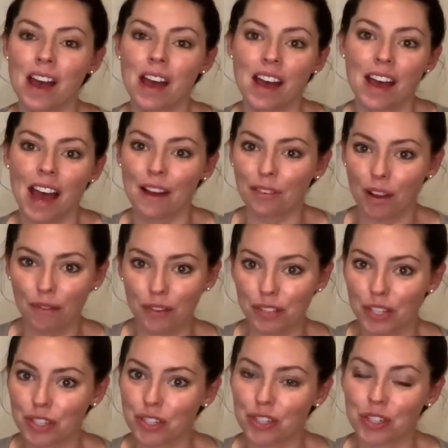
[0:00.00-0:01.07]
have
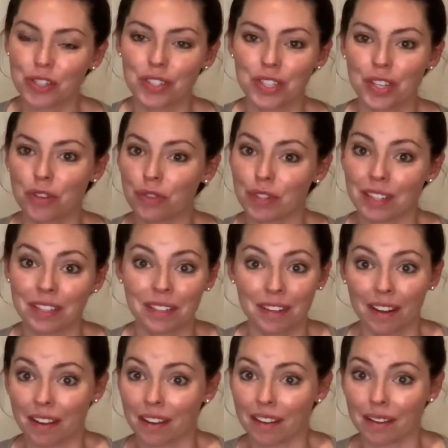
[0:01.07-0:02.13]
conversations in your
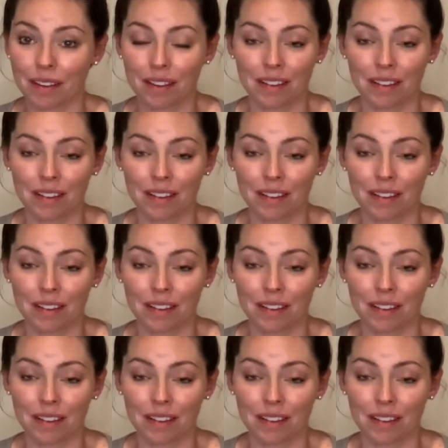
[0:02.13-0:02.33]
day-to-day